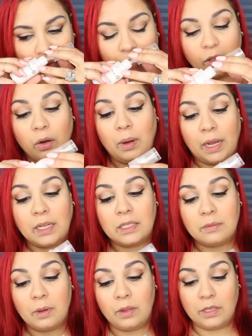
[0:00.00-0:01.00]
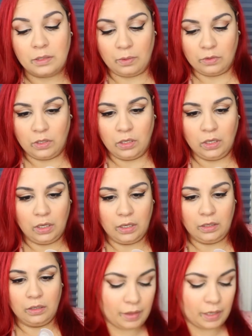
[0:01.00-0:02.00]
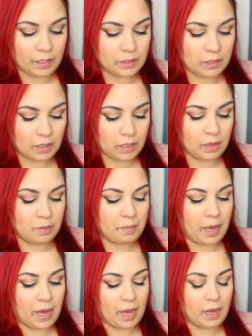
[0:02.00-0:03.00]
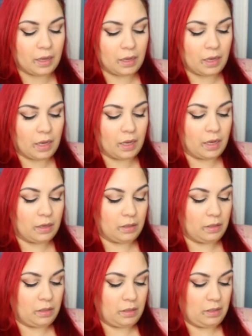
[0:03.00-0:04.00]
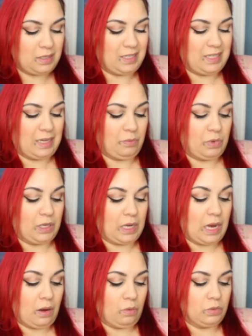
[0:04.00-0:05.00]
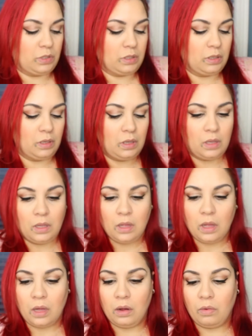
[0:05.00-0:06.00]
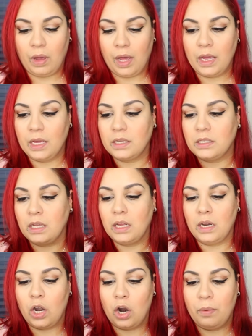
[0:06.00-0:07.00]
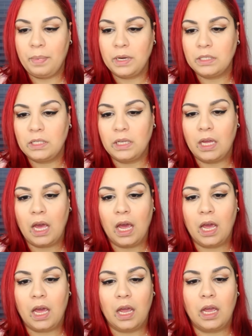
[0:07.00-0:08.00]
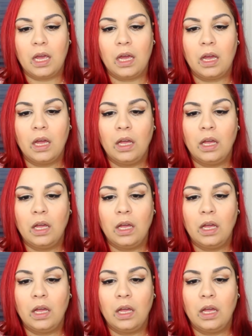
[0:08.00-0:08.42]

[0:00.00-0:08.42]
No, I can smell. This smells good. Okay, the next thing in the bag, I want it out. Okay, is an Urban Decay